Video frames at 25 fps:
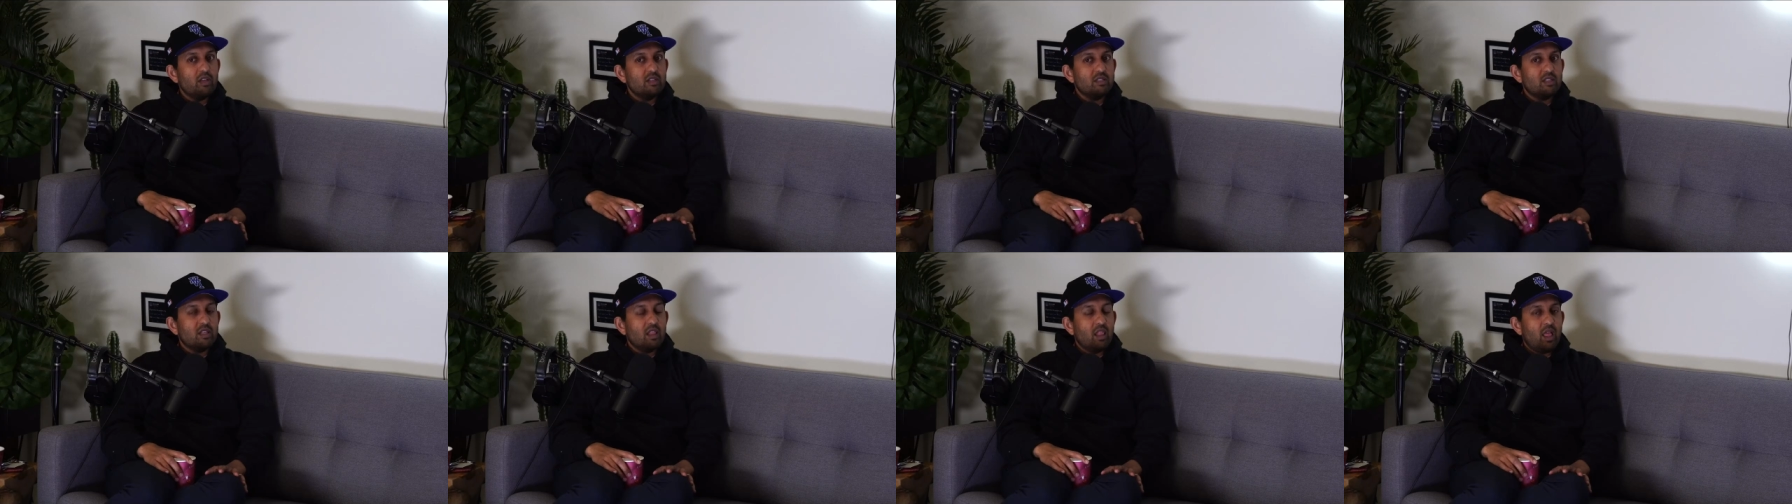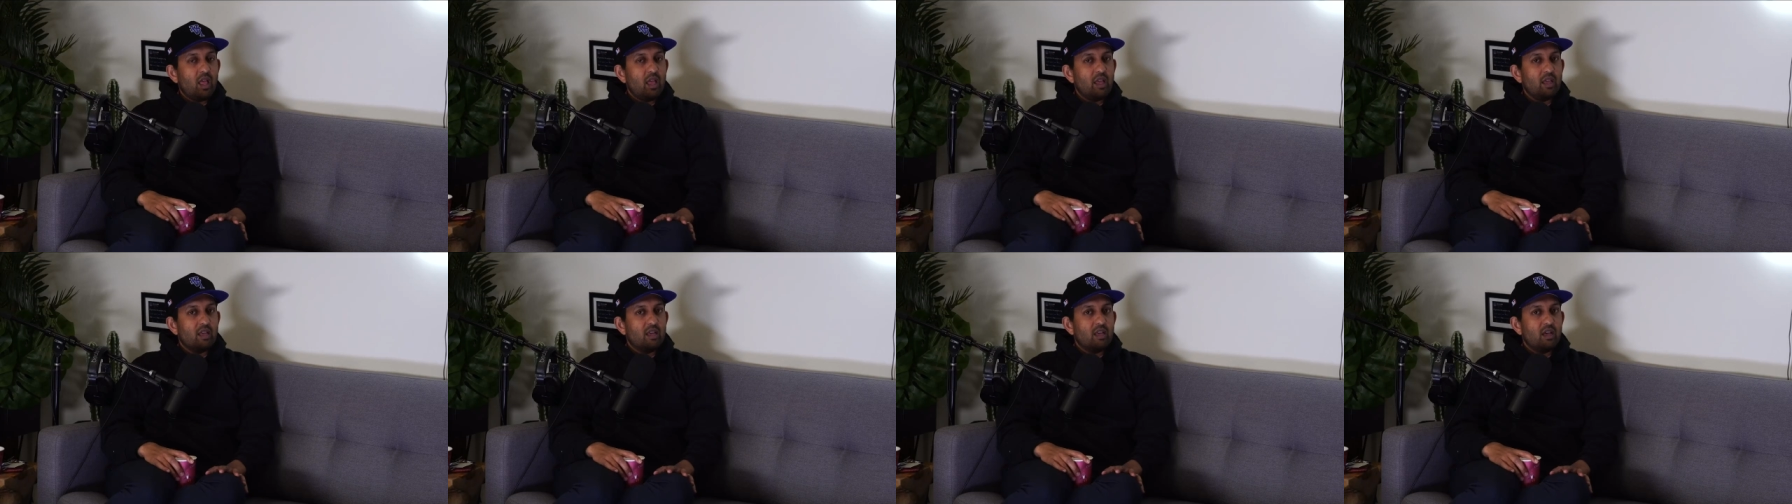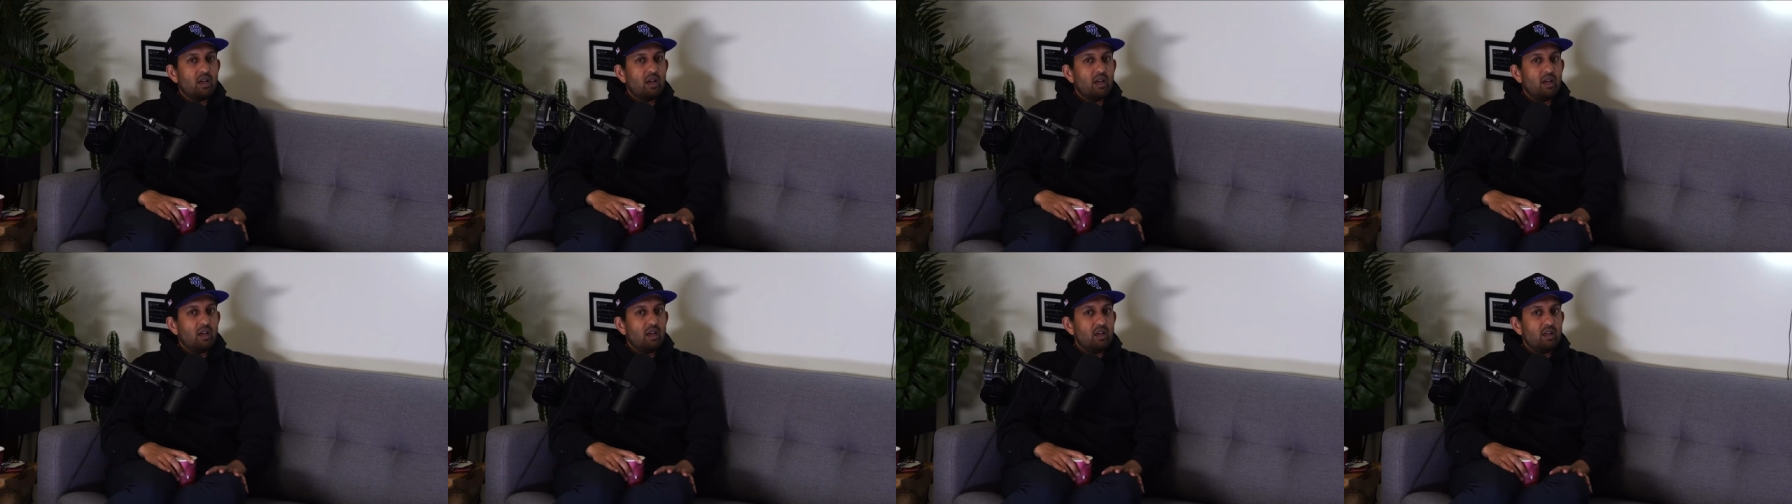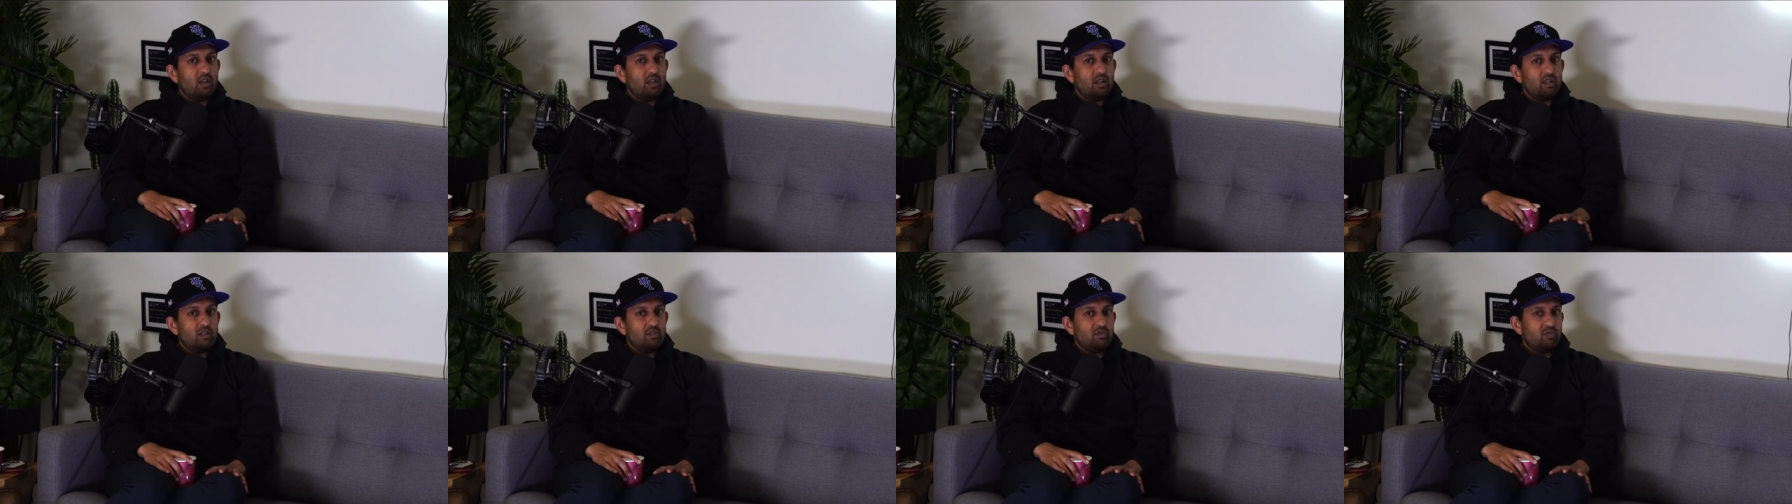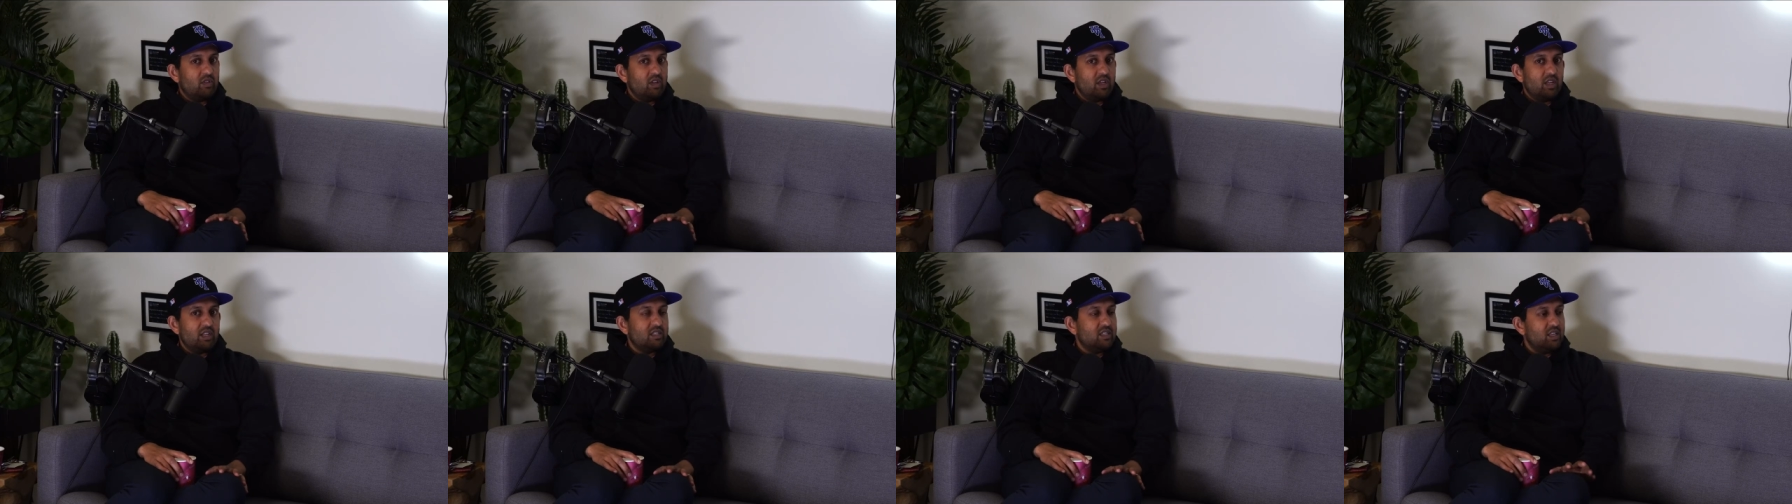is like uh,
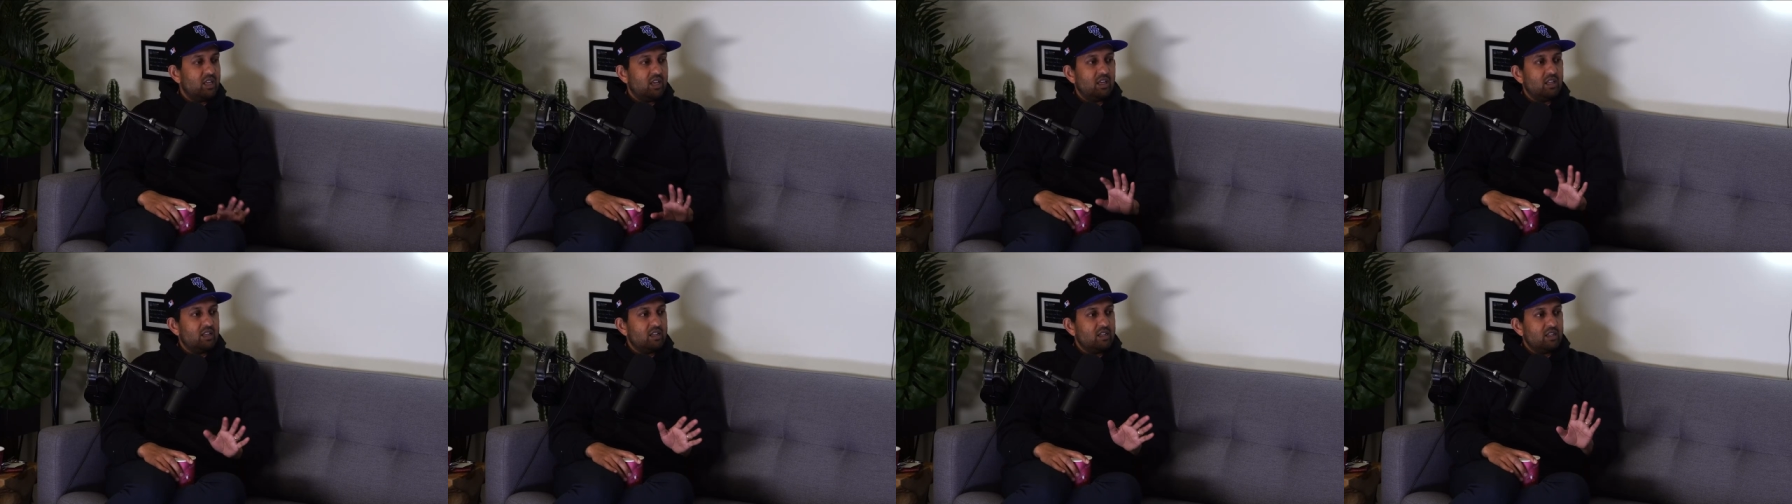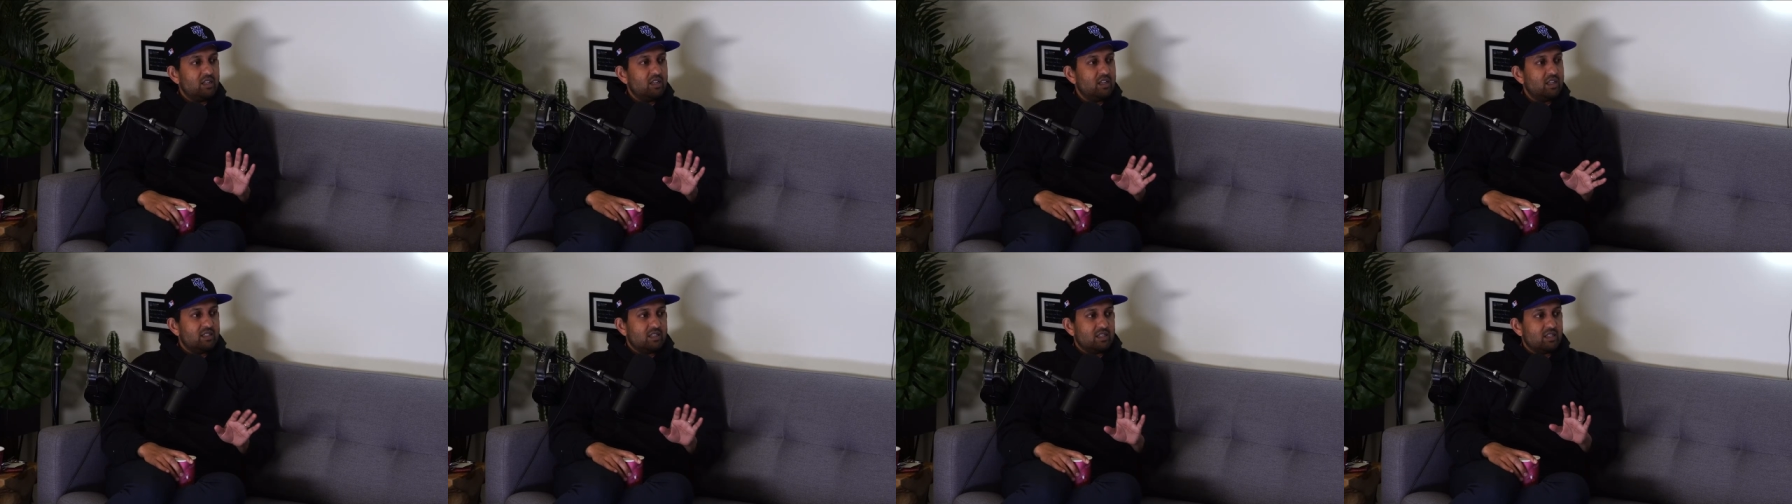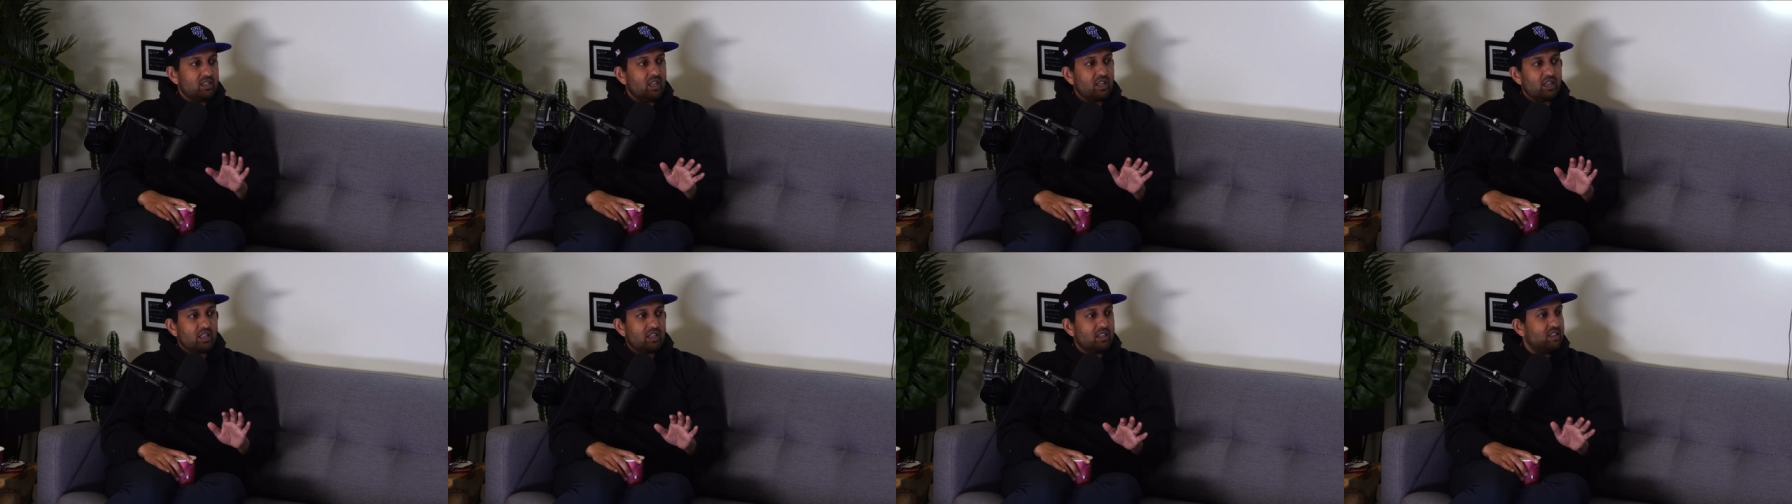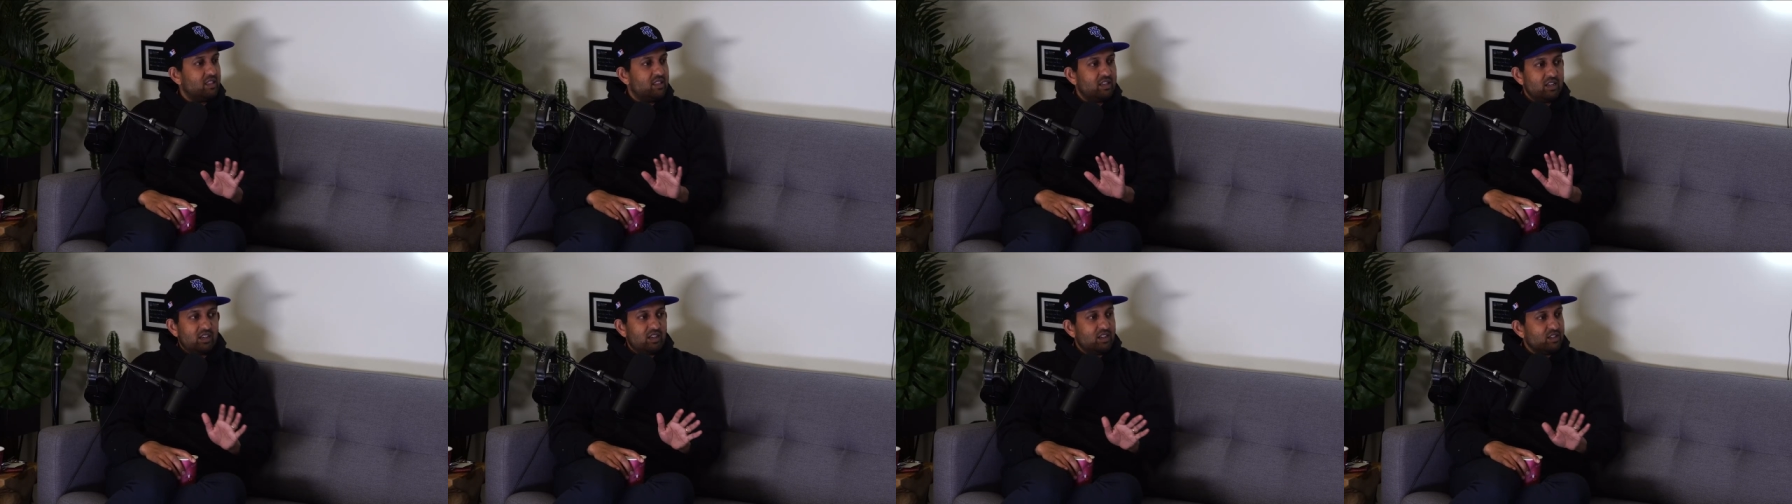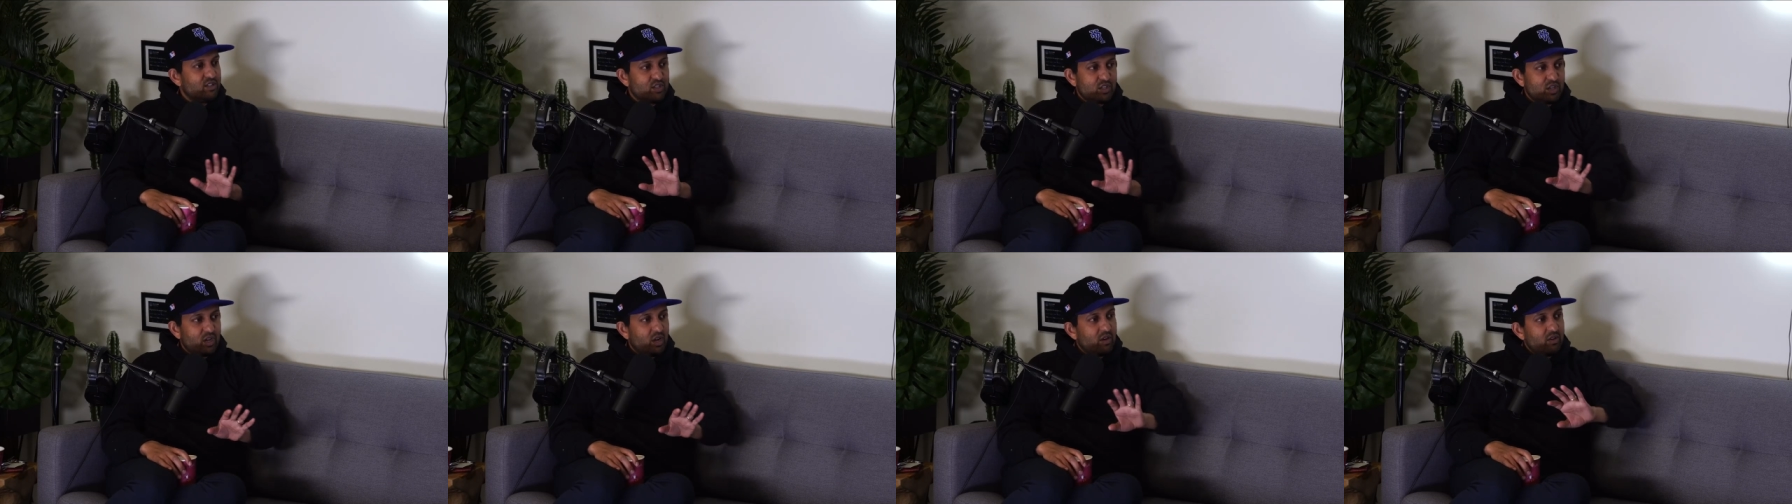it's it. It's, it's like the
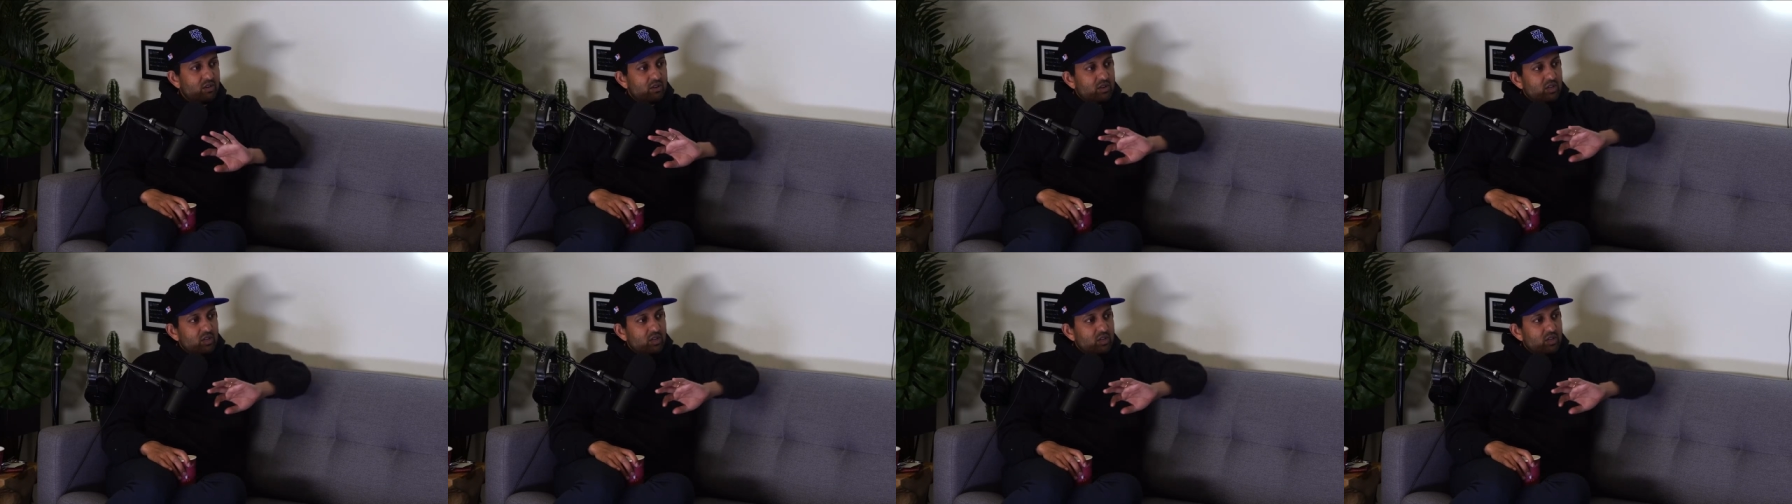top show. of the